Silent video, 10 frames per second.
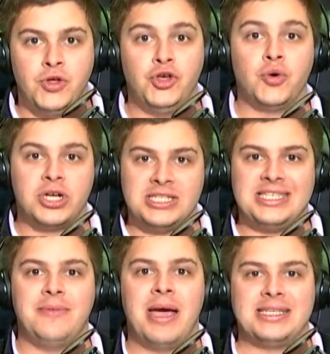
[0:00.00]
you could
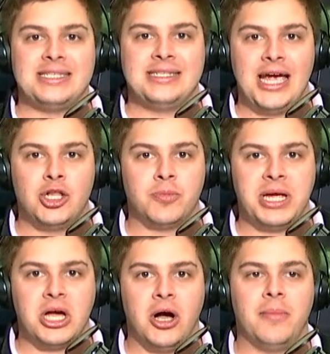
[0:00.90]
see Mason Taylor
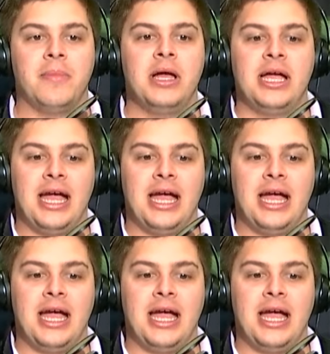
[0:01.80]
become,